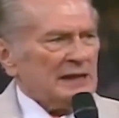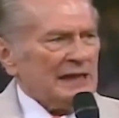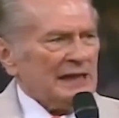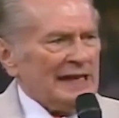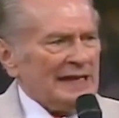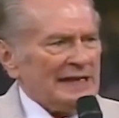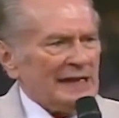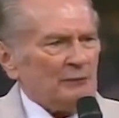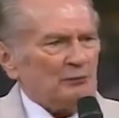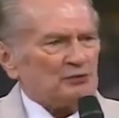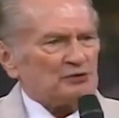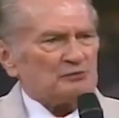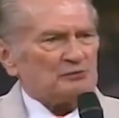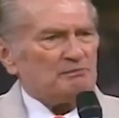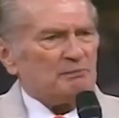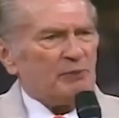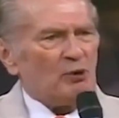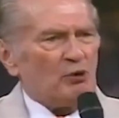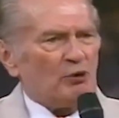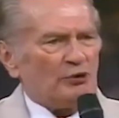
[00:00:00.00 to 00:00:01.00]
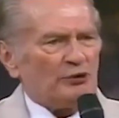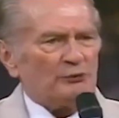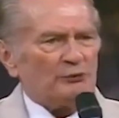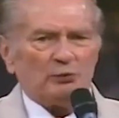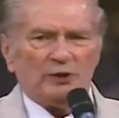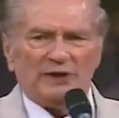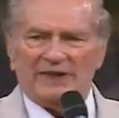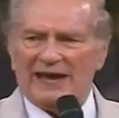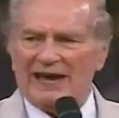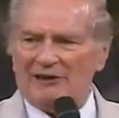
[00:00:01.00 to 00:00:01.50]
and he was born
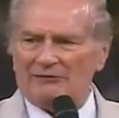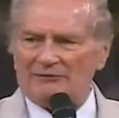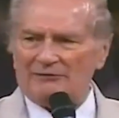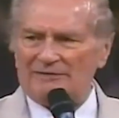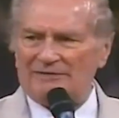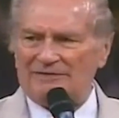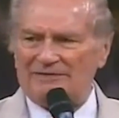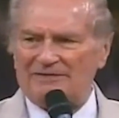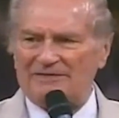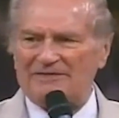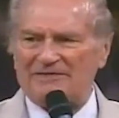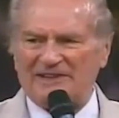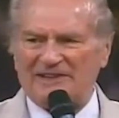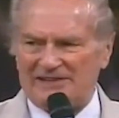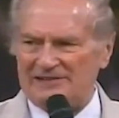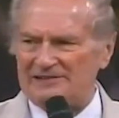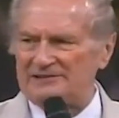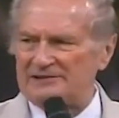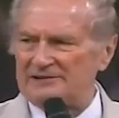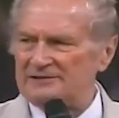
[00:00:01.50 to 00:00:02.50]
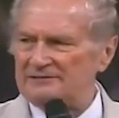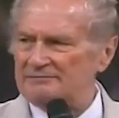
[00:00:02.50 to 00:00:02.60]
without feet.